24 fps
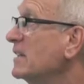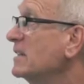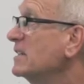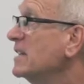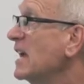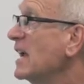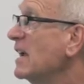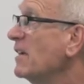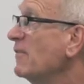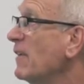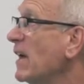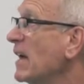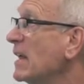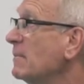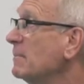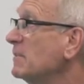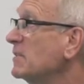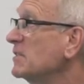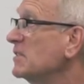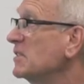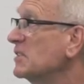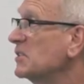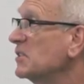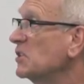the day of
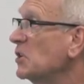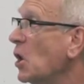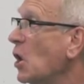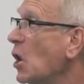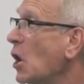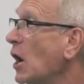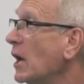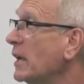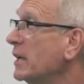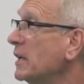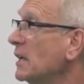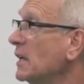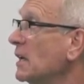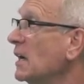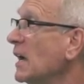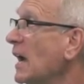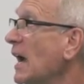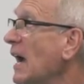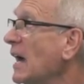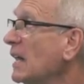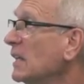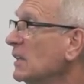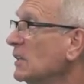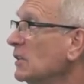enemas is gone.
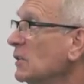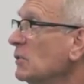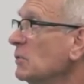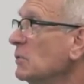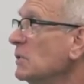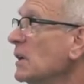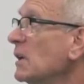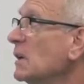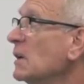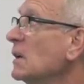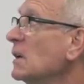Hallelujah. Okay.